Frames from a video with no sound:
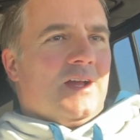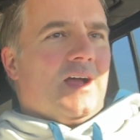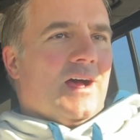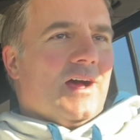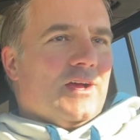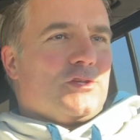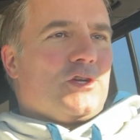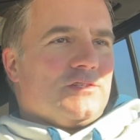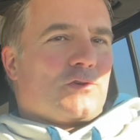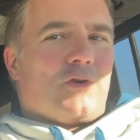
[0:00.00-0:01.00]
uh,
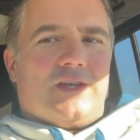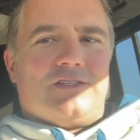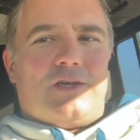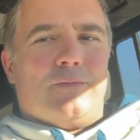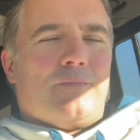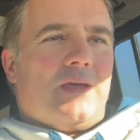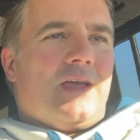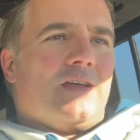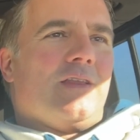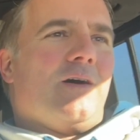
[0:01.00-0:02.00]
she's a crazy human
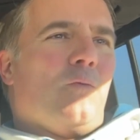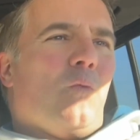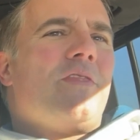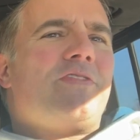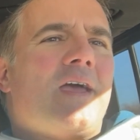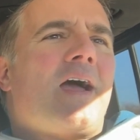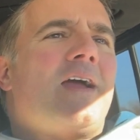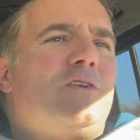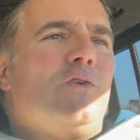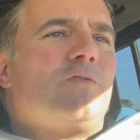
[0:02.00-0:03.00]
being. And the uh, one thing I
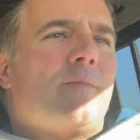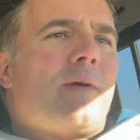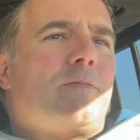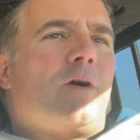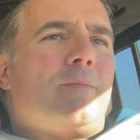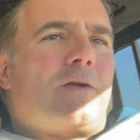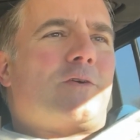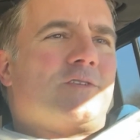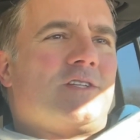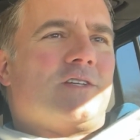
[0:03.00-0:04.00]
do remember about
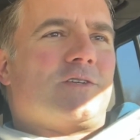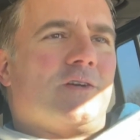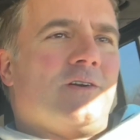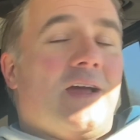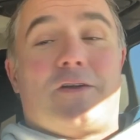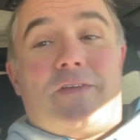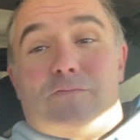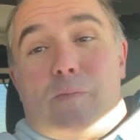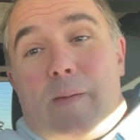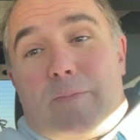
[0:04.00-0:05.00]
her sister, I don't
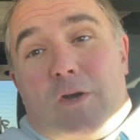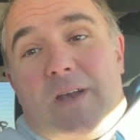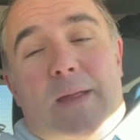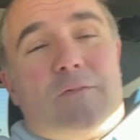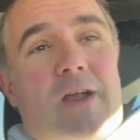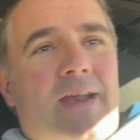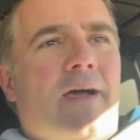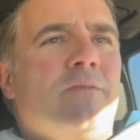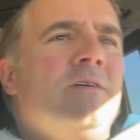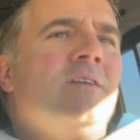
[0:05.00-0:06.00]
even remember her name,
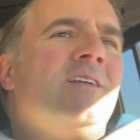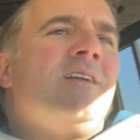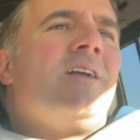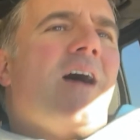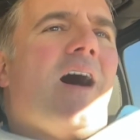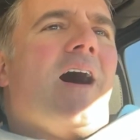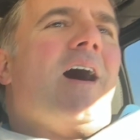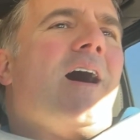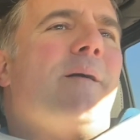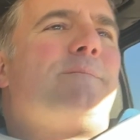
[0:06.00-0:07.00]

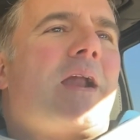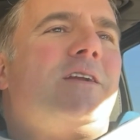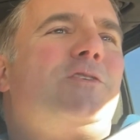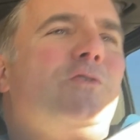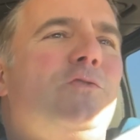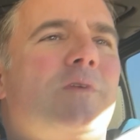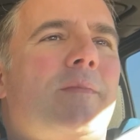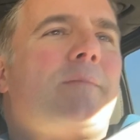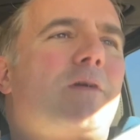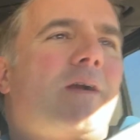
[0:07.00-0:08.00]
uh, but I do
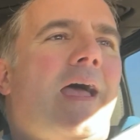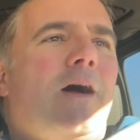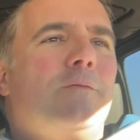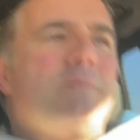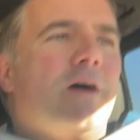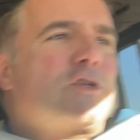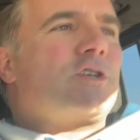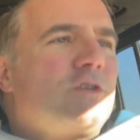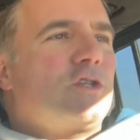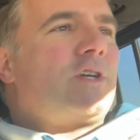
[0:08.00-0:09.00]
remember how
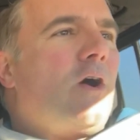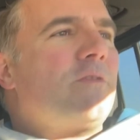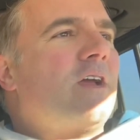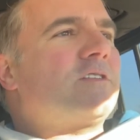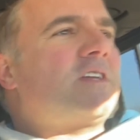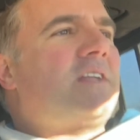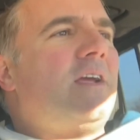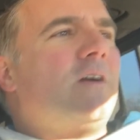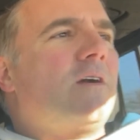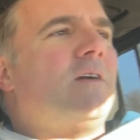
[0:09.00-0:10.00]
much she, oh, there's a
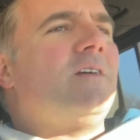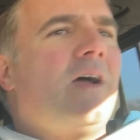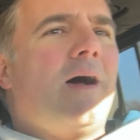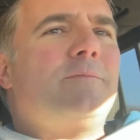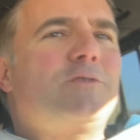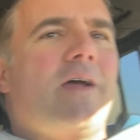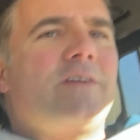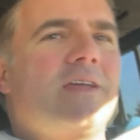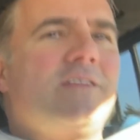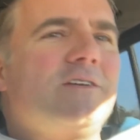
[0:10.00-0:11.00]
deer. I'm
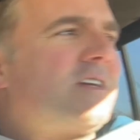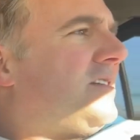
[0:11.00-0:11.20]
driving and there's a